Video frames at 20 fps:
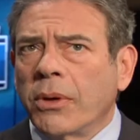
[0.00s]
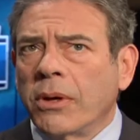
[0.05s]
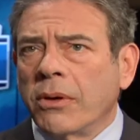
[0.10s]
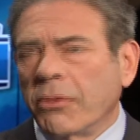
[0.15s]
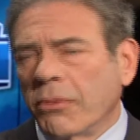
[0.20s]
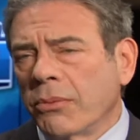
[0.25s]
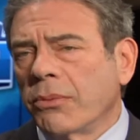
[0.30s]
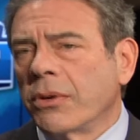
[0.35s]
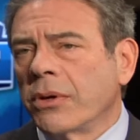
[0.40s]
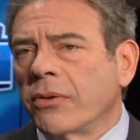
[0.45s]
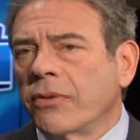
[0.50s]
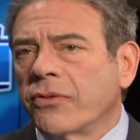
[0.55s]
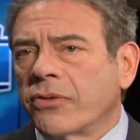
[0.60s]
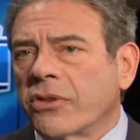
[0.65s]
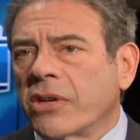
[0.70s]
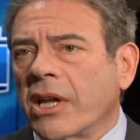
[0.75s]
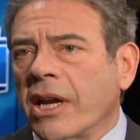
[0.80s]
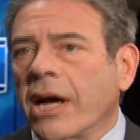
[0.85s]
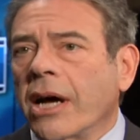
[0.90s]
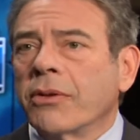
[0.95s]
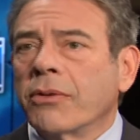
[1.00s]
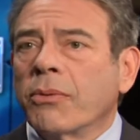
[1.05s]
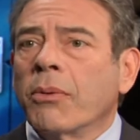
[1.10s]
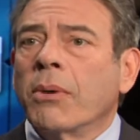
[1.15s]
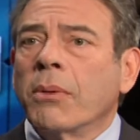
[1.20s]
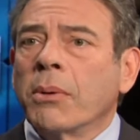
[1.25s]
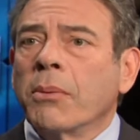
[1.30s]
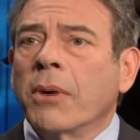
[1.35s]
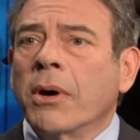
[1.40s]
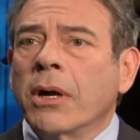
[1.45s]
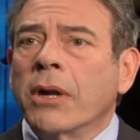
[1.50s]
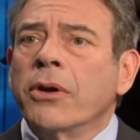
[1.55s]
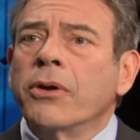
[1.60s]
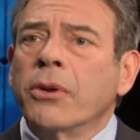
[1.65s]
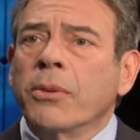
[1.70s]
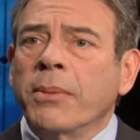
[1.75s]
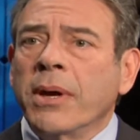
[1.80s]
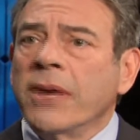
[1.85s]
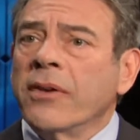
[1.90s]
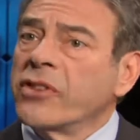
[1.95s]
We, we've set out what we wanted to do.
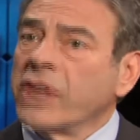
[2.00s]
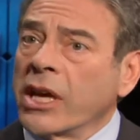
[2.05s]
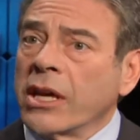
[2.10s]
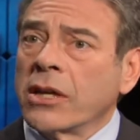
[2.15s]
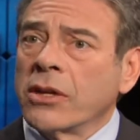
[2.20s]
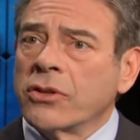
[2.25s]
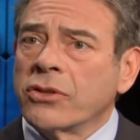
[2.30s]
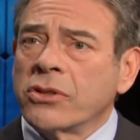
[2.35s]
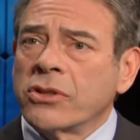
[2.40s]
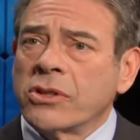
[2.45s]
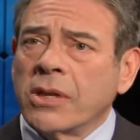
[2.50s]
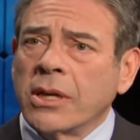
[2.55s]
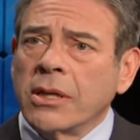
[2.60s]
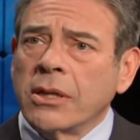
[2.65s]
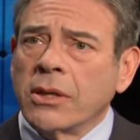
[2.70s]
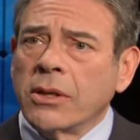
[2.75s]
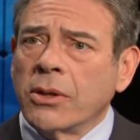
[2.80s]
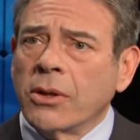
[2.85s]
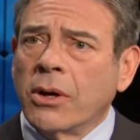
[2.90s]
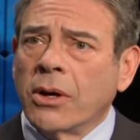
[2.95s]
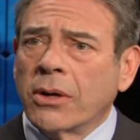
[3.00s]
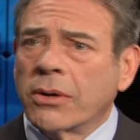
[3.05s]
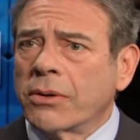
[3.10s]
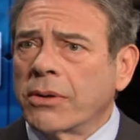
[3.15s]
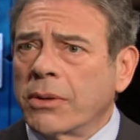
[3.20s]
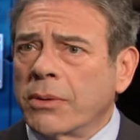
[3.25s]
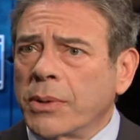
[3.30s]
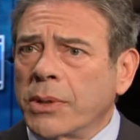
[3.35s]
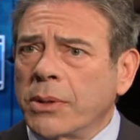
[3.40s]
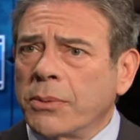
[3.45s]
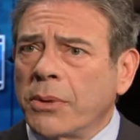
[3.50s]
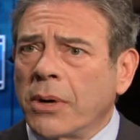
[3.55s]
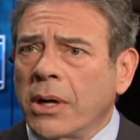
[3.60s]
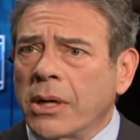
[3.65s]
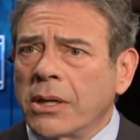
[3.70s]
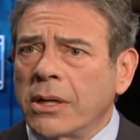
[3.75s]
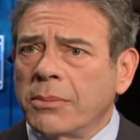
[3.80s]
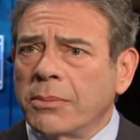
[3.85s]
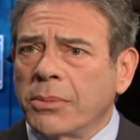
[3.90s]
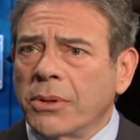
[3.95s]
It may have taken us slightly longer than we had
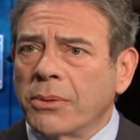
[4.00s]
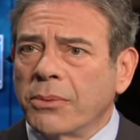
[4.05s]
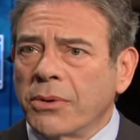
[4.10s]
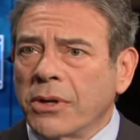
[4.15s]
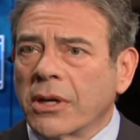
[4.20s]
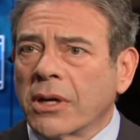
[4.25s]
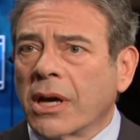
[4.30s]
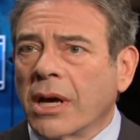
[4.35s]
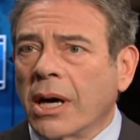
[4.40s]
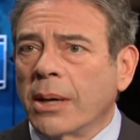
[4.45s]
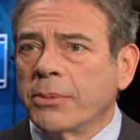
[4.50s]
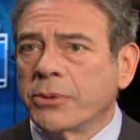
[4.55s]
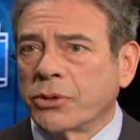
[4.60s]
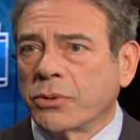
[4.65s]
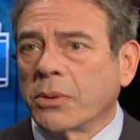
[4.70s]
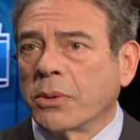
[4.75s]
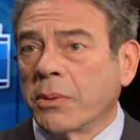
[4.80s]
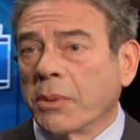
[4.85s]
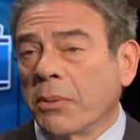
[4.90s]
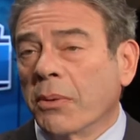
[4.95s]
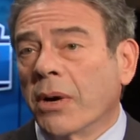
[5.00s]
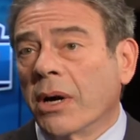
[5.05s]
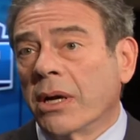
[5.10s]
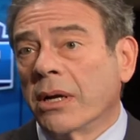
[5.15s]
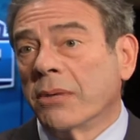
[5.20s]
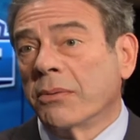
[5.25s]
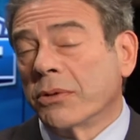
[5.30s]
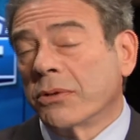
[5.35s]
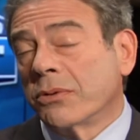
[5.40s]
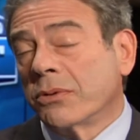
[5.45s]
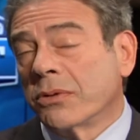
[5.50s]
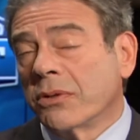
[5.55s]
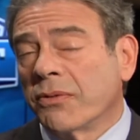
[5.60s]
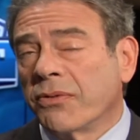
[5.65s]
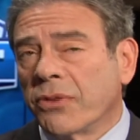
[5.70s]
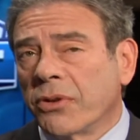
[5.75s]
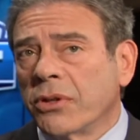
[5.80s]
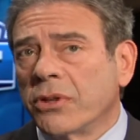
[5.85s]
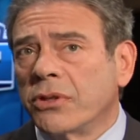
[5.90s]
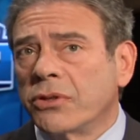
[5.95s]
wanted, but we accomplished what we wanted, which was a
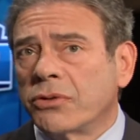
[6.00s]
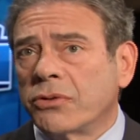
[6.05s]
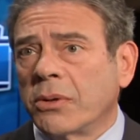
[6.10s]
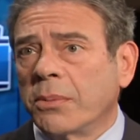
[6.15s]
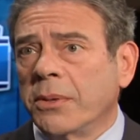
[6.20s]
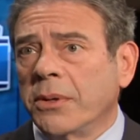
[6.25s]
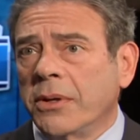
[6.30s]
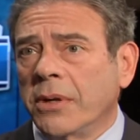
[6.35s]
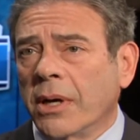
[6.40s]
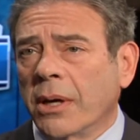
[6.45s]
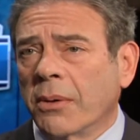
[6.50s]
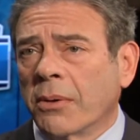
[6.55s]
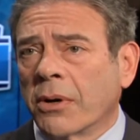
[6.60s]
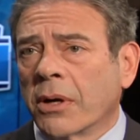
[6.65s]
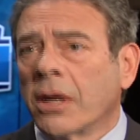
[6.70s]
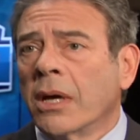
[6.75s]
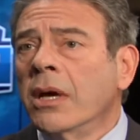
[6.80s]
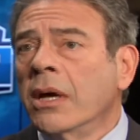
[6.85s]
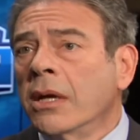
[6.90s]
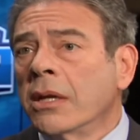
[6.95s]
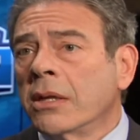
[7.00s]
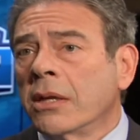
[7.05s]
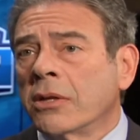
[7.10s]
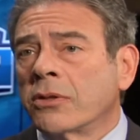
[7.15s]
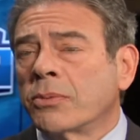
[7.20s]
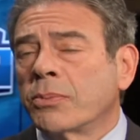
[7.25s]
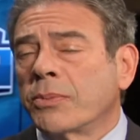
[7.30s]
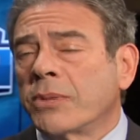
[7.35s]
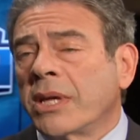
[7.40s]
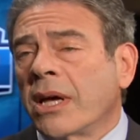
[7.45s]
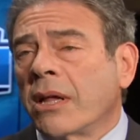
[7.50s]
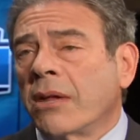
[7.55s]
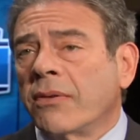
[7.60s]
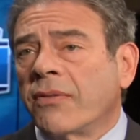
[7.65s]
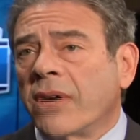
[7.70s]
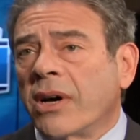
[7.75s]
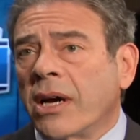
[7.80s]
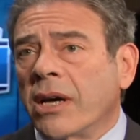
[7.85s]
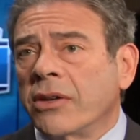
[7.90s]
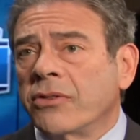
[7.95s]
fully distributed network that's
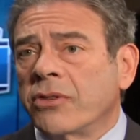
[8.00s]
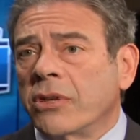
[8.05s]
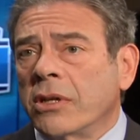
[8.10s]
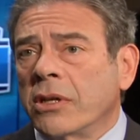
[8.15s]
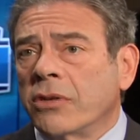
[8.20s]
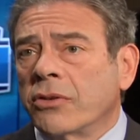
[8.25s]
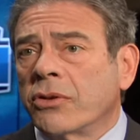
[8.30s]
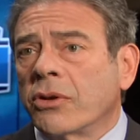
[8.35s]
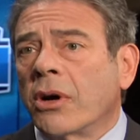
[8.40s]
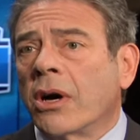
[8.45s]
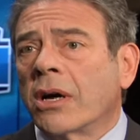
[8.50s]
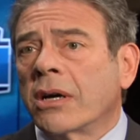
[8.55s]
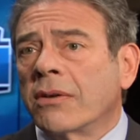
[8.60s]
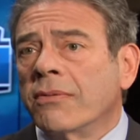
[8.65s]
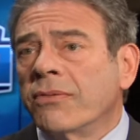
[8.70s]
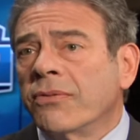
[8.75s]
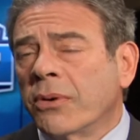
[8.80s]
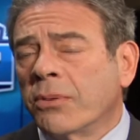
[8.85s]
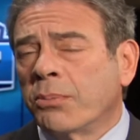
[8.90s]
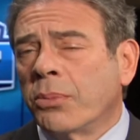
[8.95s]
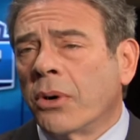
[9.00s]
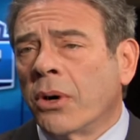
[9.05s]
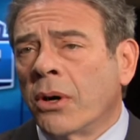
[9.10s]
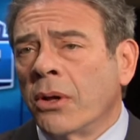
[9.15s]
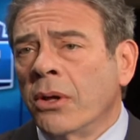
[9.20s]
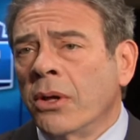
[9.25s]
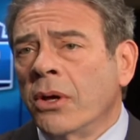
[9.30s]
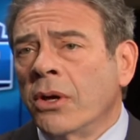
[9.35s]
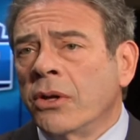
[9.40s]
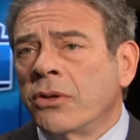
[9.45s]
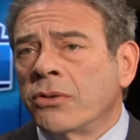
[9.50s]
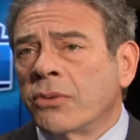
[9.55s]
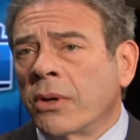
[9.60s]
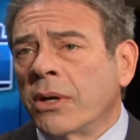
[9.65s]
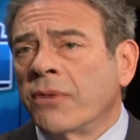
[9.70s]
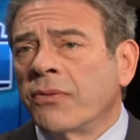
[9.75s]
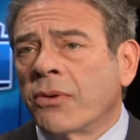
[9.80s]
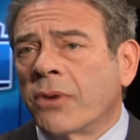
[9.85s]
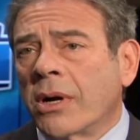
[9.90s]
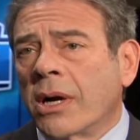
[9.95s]
televising and talking football
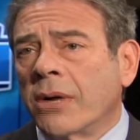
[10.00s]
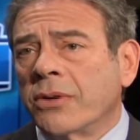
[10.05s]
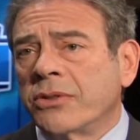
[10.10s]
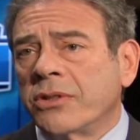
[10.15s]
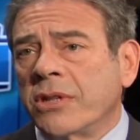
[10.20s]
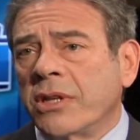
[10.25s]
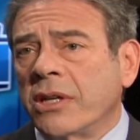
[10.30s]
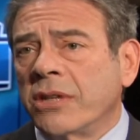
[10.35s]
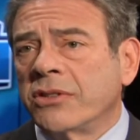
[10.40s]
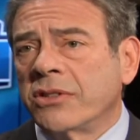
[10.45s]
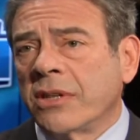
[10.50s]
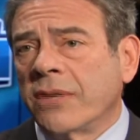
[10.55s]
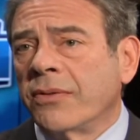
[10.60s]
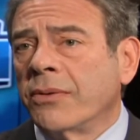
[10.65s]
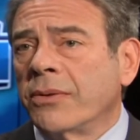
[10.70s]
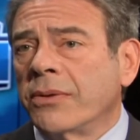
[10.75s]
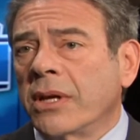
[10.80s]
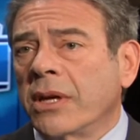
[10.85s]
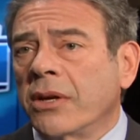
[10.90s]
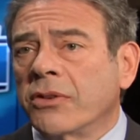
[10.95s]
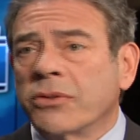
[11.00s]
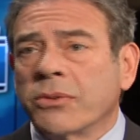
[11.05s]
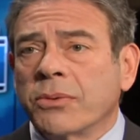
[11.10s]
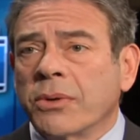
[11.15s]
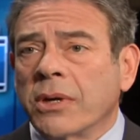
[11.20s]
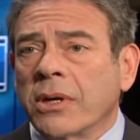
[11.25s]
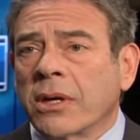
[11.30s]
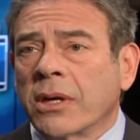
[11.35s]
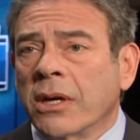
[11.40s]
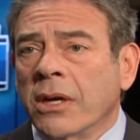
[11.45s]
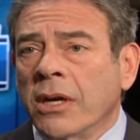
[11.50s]
24 hours a day, seven days a week.